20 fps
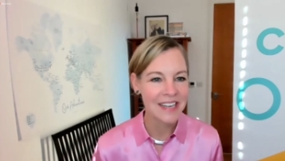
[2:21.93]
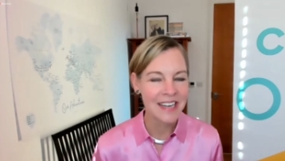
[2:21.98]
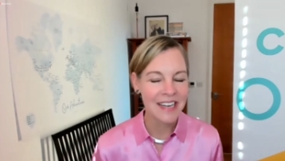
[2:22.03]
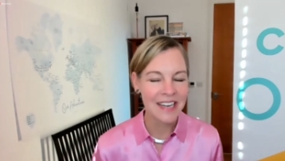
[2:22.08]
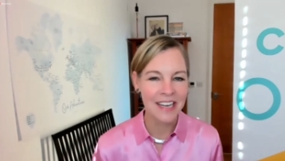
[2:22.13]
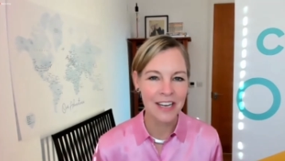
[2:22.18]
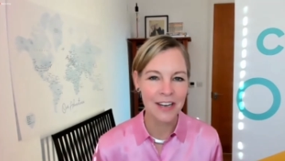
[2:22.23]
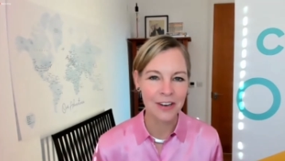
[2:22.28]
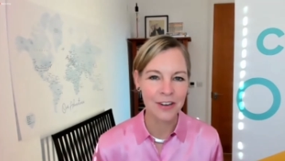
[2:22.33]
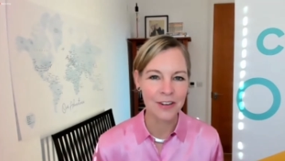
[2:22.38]

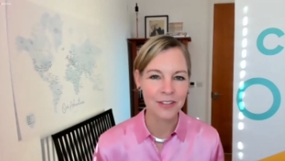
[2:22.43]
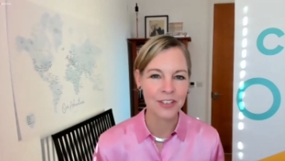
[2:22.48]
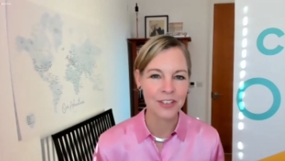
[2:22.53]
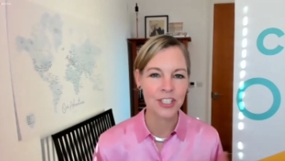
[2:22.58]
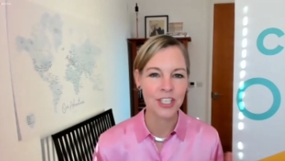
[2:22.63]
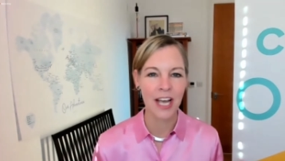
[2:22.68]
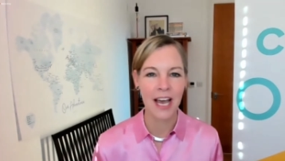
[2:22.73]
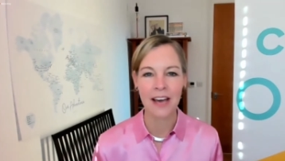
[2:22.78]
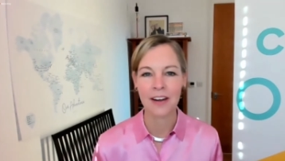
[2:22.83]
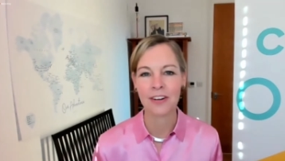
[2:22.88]
hear the
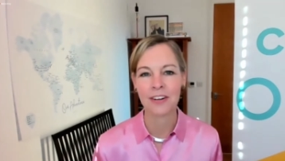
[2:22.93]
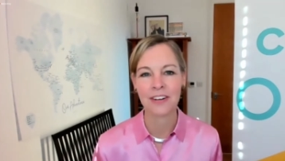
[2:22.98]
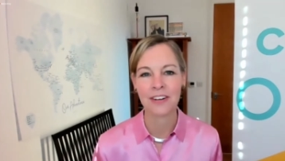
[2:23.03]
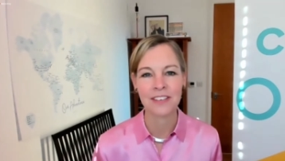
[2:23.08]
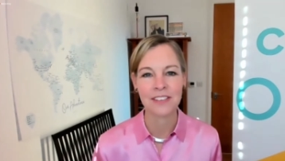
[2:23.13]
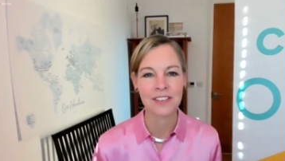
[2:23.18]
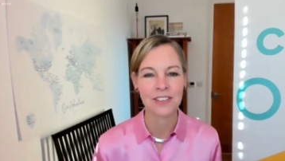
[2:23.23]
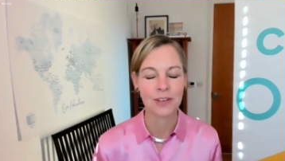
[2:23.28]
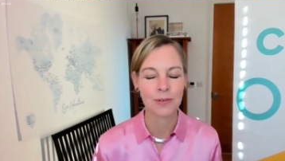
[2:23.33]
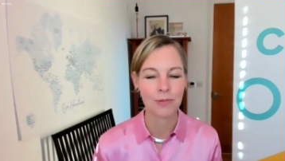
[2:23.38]
chatter
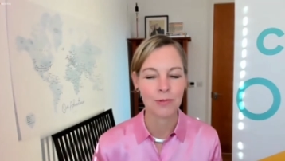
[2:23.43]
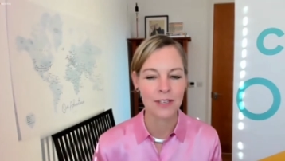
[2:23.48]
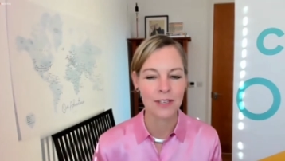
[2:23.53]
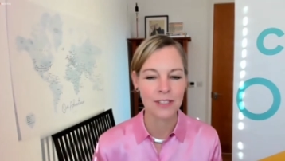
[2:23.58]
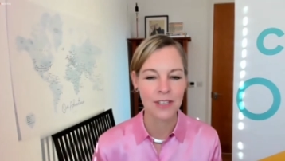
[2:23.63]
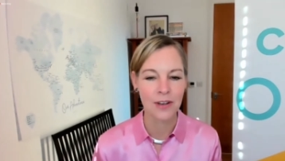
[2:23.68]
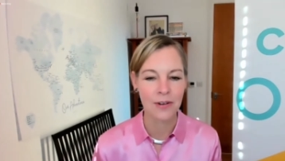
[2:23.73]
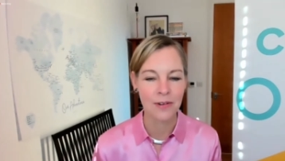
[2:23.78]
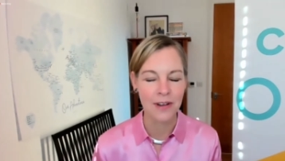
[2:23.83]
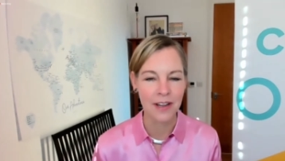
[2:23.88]
as to what's
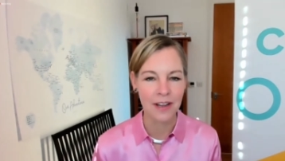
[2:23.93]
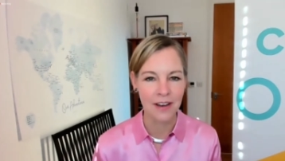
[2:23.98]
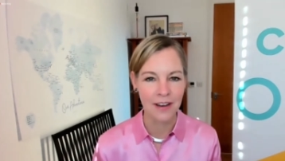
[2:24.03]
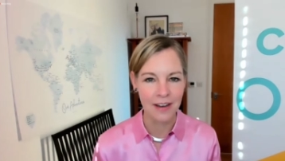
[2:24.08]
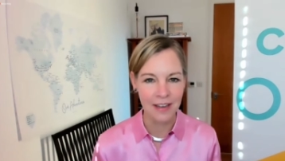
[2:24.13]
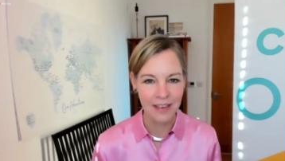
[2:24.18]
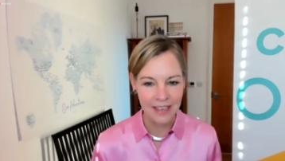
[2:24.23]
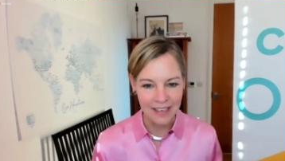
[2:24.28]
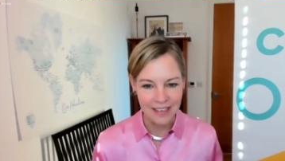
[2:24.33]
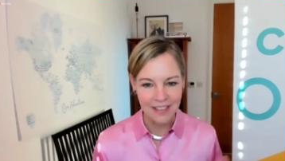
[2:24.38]
going
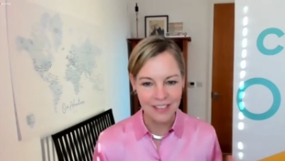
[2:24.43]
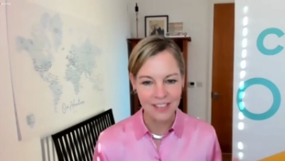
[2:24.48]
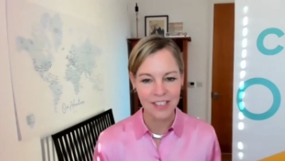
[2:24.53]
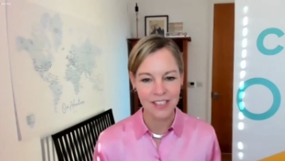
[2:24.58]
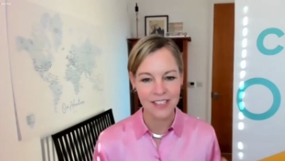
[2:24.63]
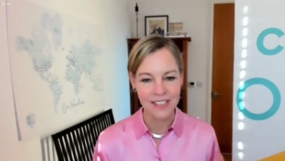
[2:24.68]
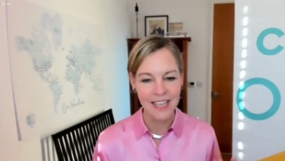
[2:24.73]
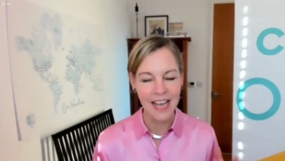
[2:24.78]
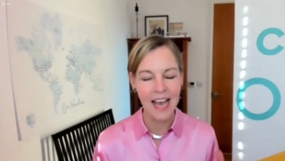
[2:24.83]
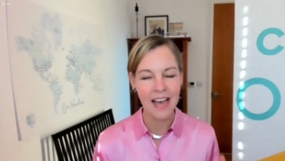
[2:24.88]
on and
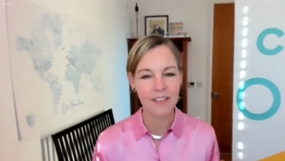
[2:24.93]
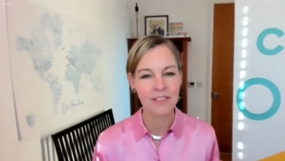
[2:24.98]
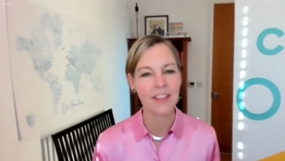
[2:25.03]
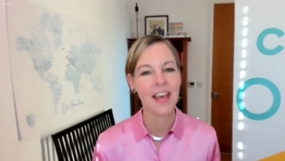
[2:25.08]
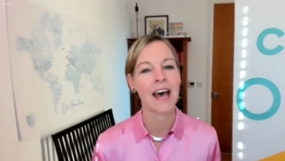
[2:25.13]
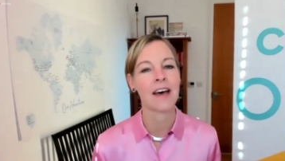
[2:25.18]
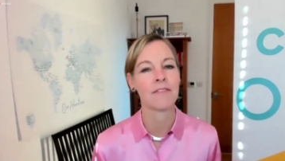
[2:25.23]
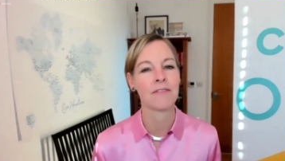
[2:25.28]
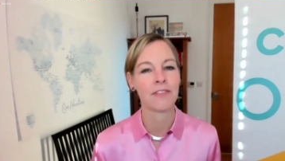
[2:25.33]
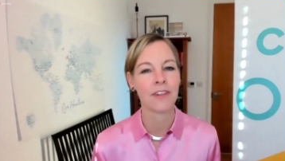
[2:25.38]
just have
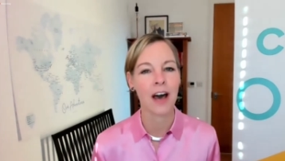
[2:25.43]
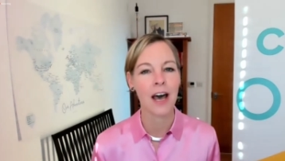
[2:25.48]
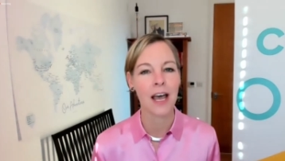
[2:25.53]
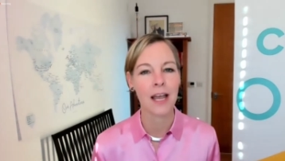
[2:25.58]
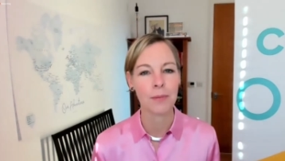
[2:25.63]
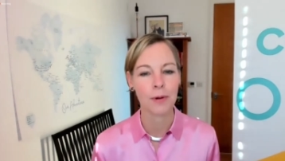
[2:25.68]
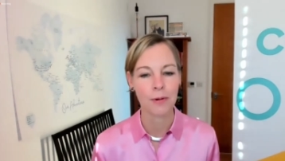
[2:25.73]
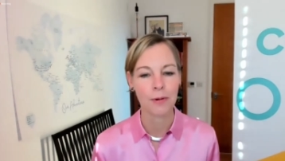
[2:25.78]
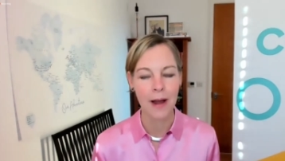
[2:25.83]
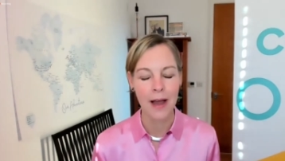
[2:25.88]
that vibe
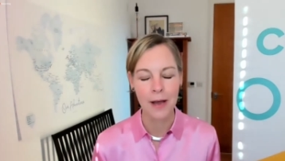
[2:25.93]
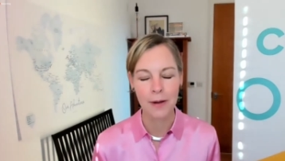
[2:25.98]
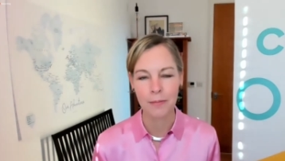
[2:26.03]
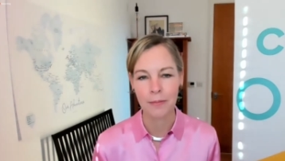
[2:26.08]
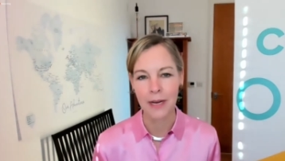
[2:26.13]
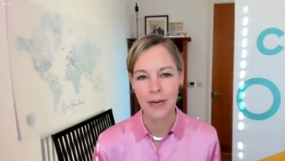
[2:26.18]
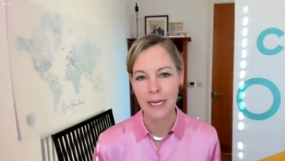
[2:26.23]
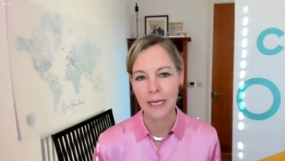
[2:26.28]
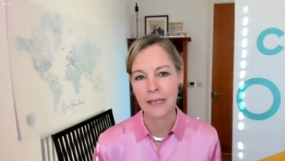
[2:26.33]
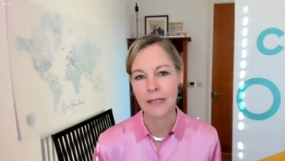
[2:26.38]
around
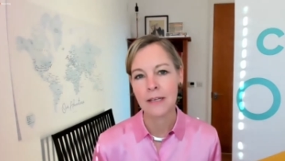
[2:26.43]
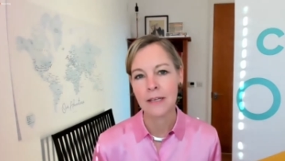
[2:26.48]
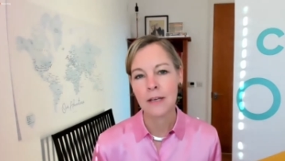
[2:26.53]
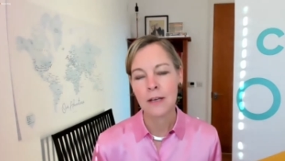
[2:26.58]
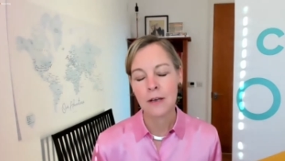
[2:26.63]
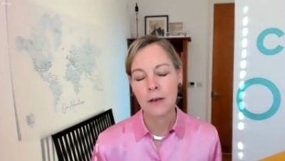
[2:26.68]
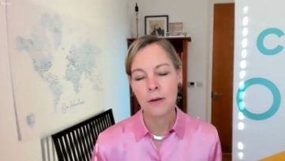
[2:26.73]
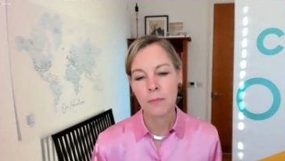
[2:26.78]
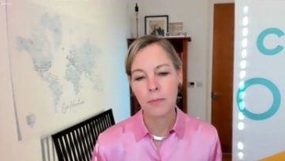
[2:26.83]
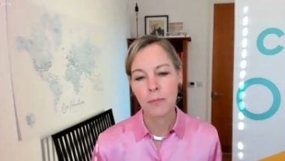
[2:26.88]
me.
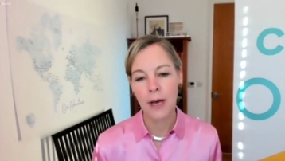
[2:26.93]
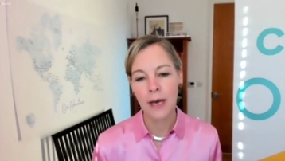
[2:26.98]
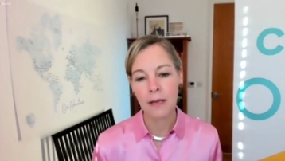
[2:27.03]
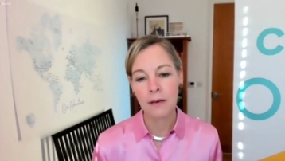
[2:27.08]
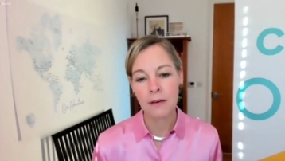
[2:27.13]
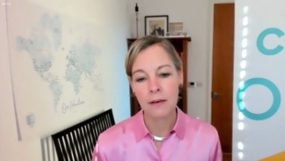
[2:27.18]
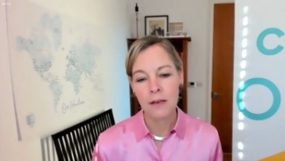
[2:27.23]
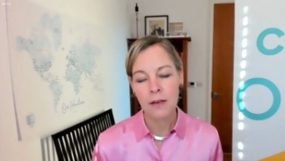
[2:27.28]
But